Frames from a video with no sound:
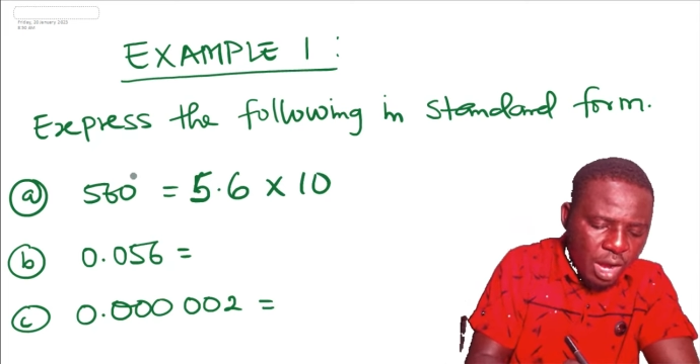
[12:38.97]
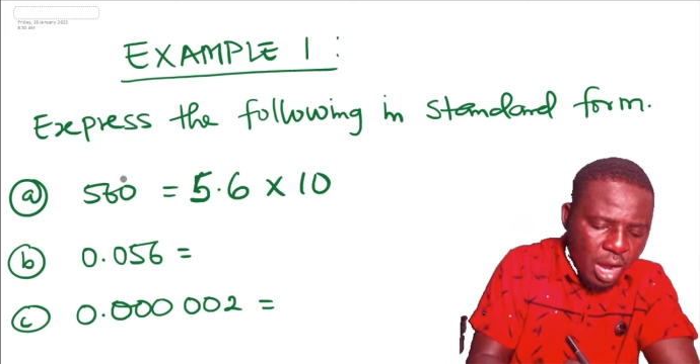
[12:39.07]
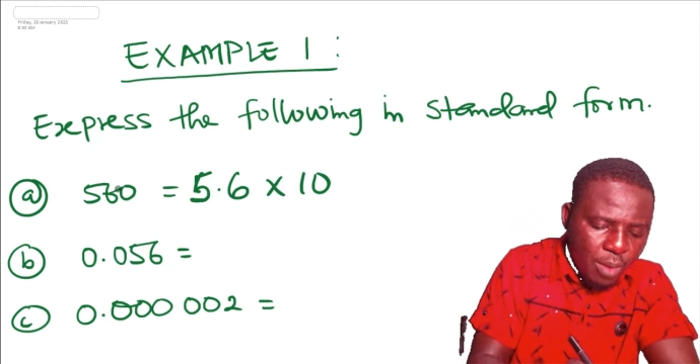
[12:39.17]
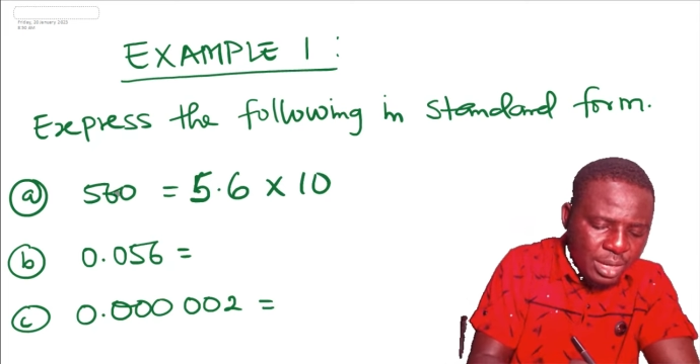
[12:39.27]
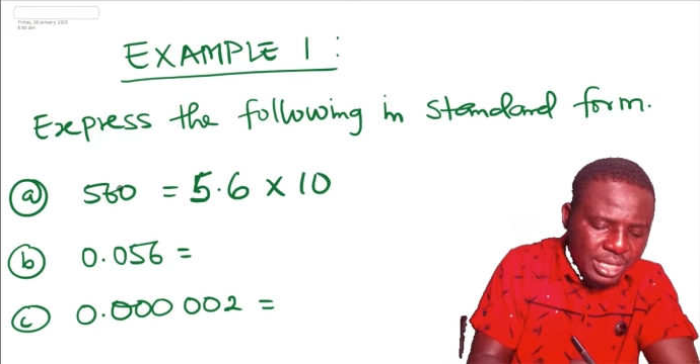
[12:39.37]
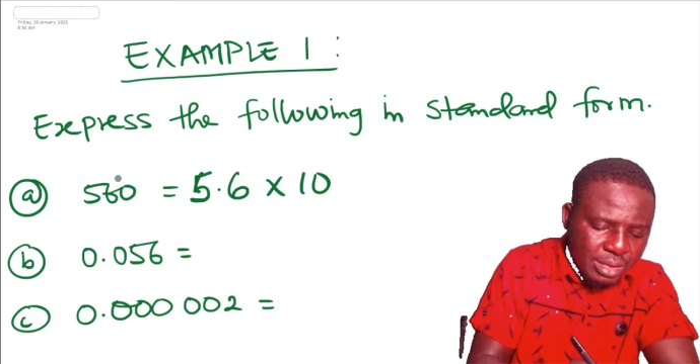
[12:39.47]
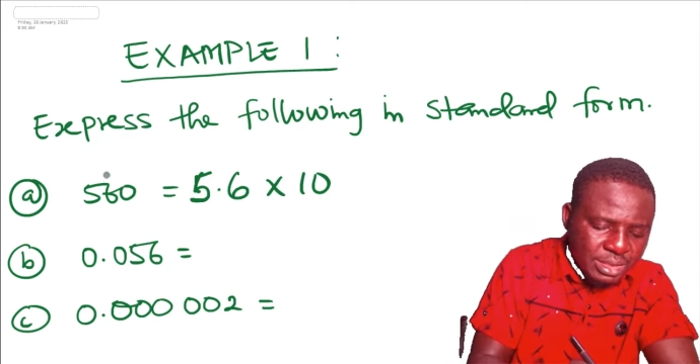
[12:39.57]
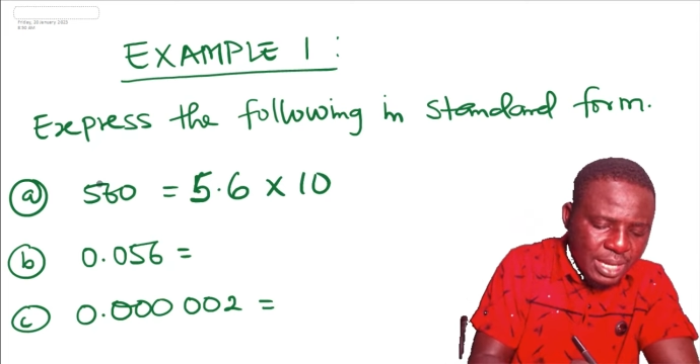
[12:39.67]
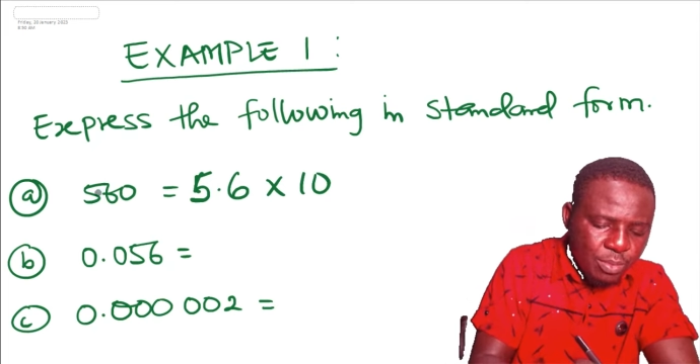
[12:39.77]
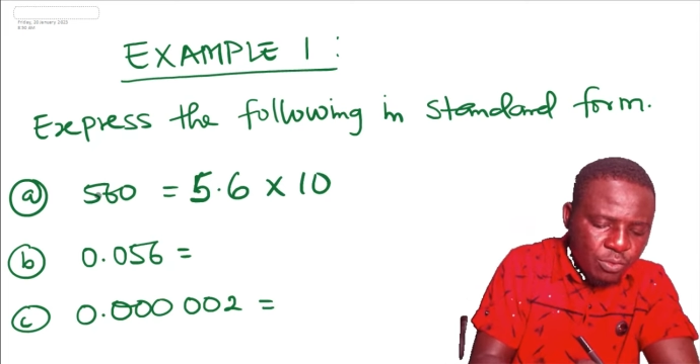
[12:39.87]
how many times
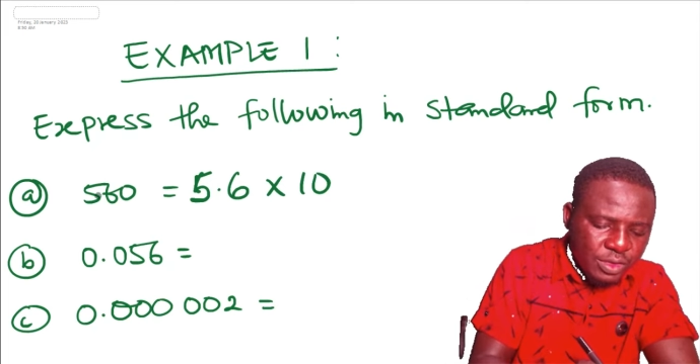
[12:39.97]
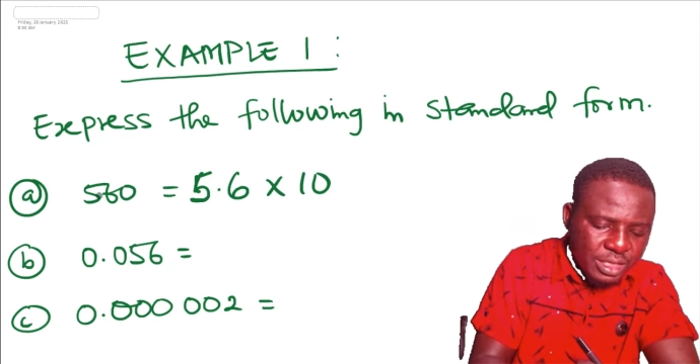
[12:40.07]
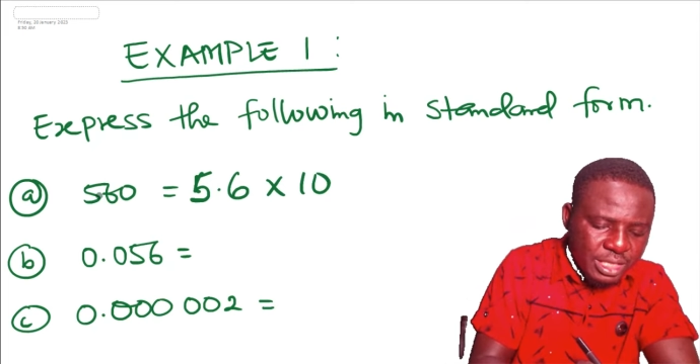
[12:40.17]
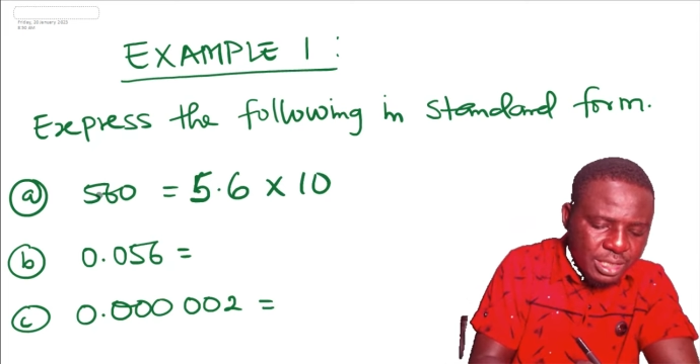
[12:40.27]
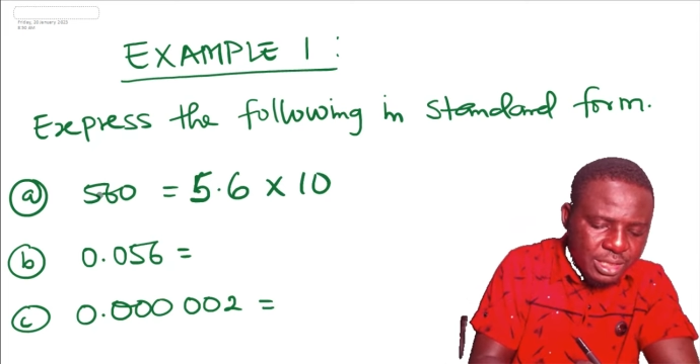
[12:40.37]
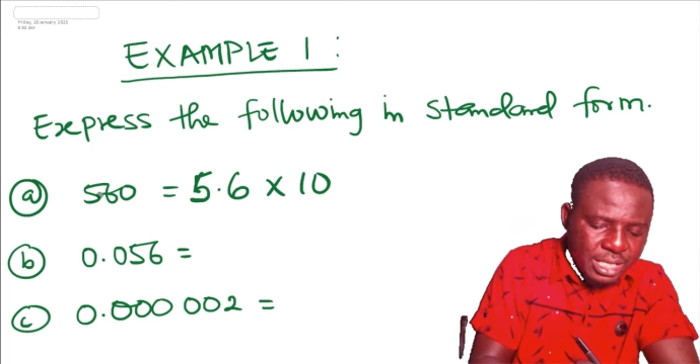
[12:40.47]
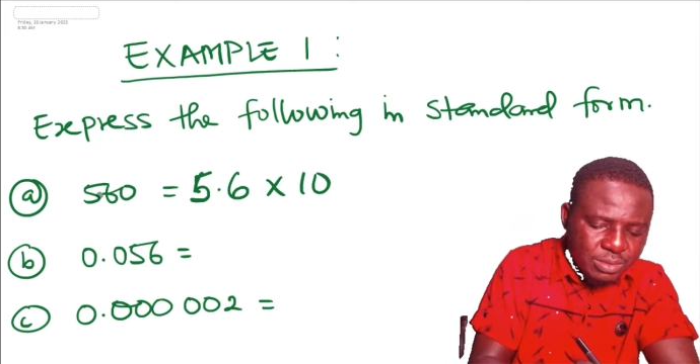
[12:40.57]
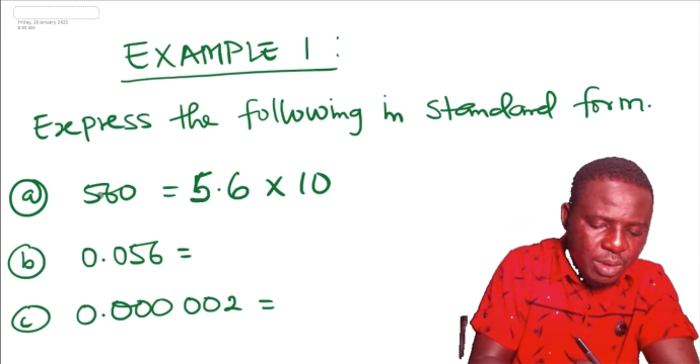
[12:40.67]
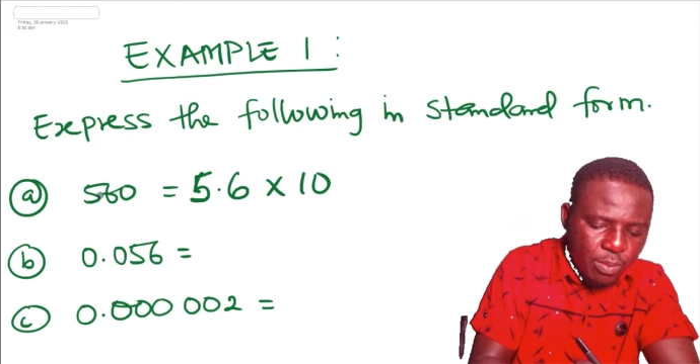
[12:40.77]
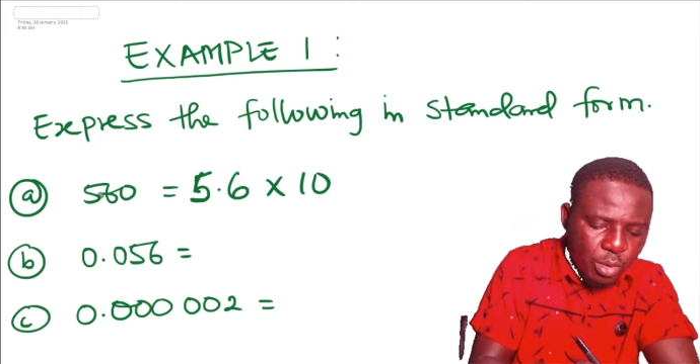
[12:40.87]
then move the
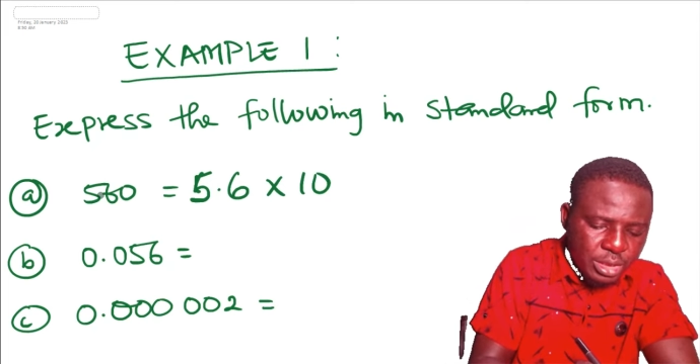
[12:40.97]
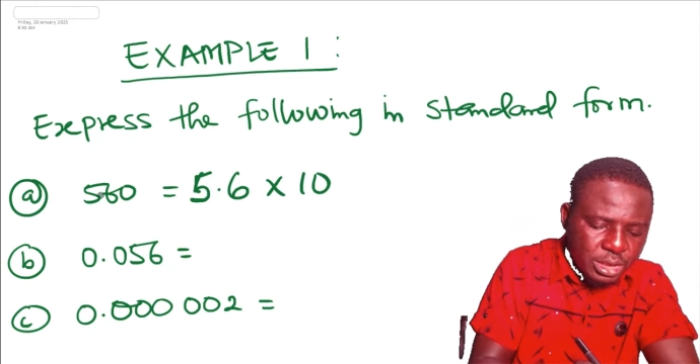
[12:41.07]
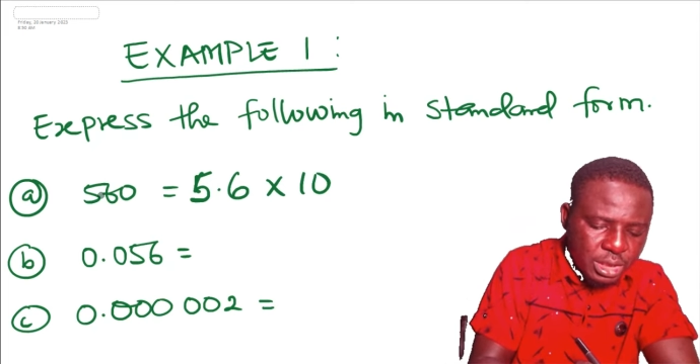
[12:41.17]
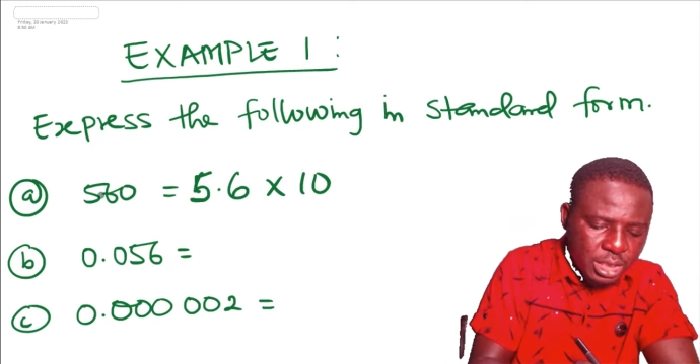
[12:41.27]
decimal point?